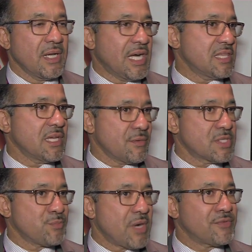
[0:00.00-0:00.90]
And there
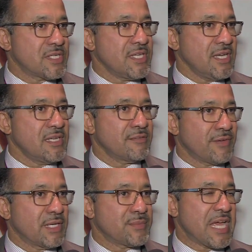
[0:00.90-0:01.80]
is poverty in
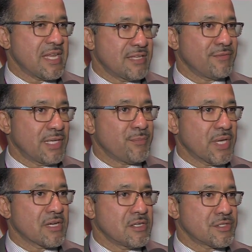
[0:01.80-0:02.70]
developed and
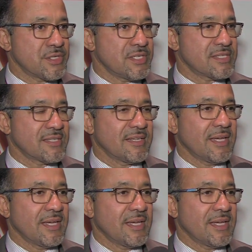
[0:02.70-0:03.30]
developing countries.